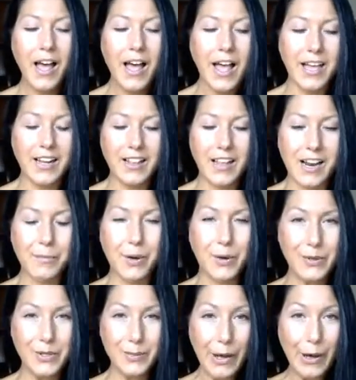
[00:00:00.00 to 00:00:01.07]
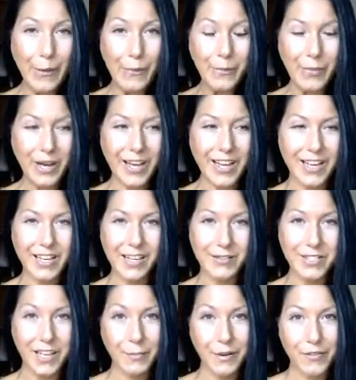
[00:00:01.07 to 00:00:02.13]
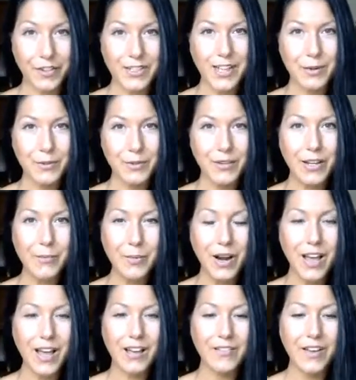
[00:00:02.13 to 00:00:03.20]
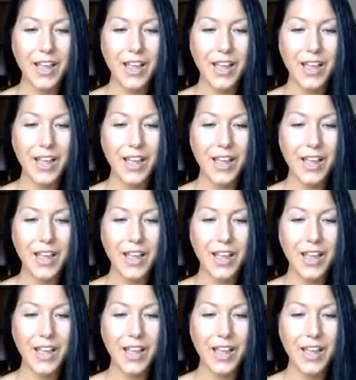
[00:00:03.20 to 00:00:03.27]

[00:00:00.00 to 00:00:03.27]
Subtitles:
and a lot of posts about, but it was like my first time doing improv